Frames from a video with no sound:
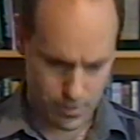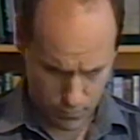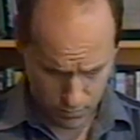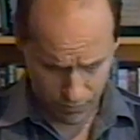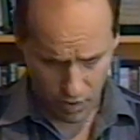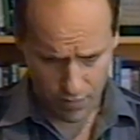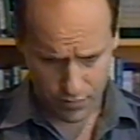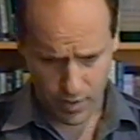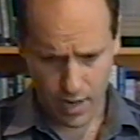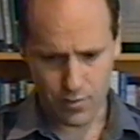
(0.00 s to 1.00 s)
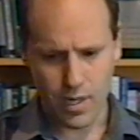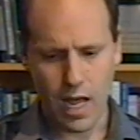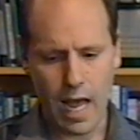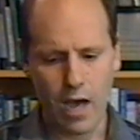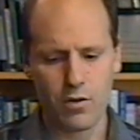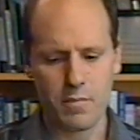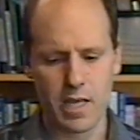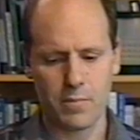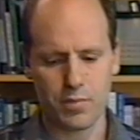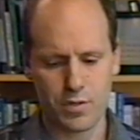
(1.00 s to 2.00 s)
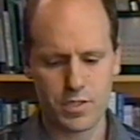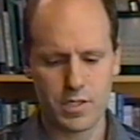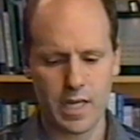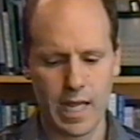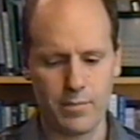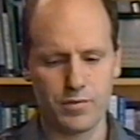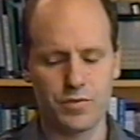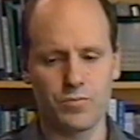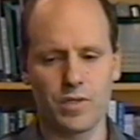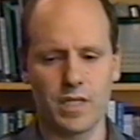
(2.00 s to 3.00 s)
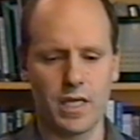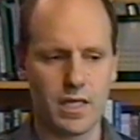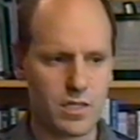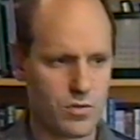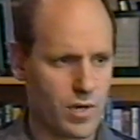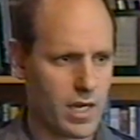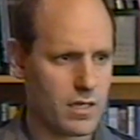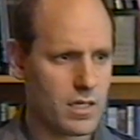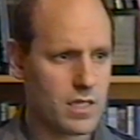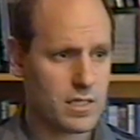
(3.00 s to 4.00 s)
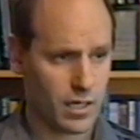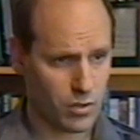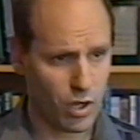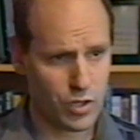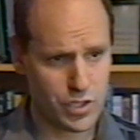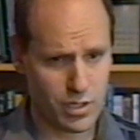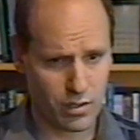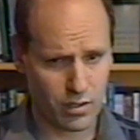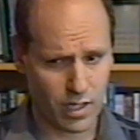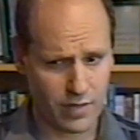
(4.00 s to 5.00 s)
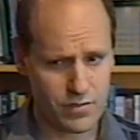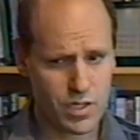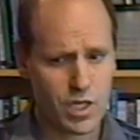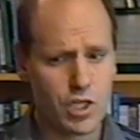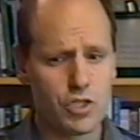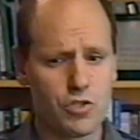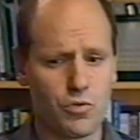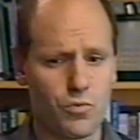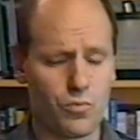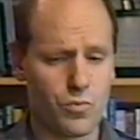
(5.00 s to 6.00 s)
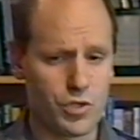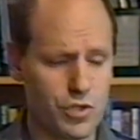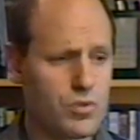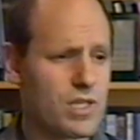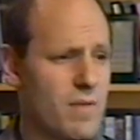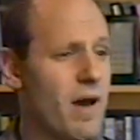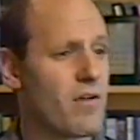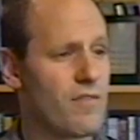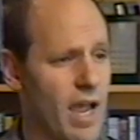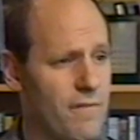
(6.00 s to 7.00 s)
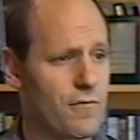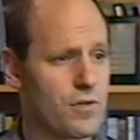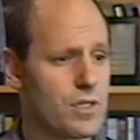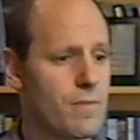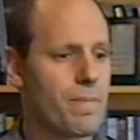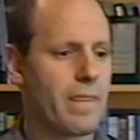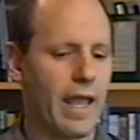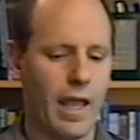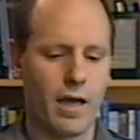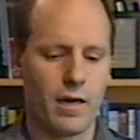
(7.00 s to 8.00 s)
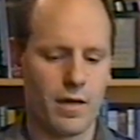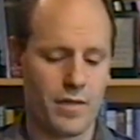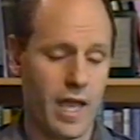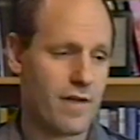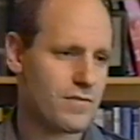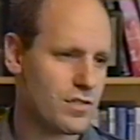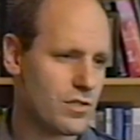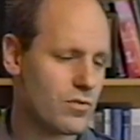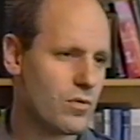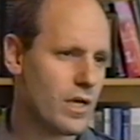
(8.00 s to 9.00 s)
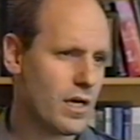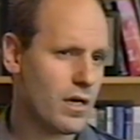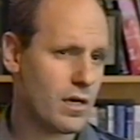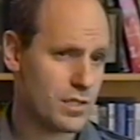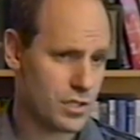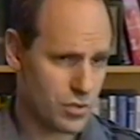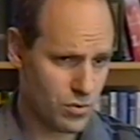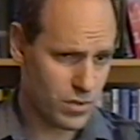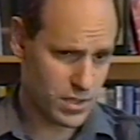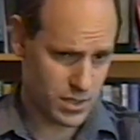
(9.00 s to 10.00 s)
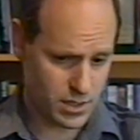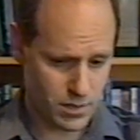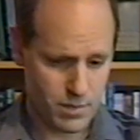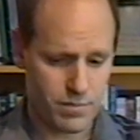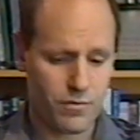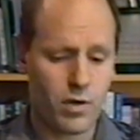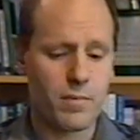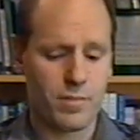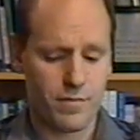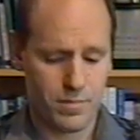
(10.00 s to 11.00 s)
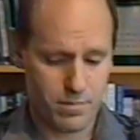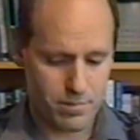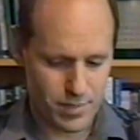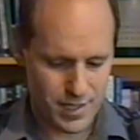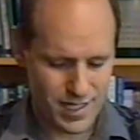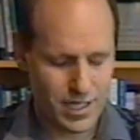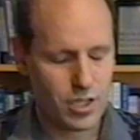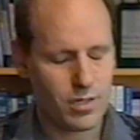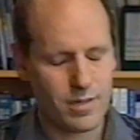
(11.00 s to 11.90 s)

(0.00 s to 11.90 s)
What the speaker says: revolve around how to make a person able to really integrate technology into their lives, to reduce the amount of effort they have to do to perform a particular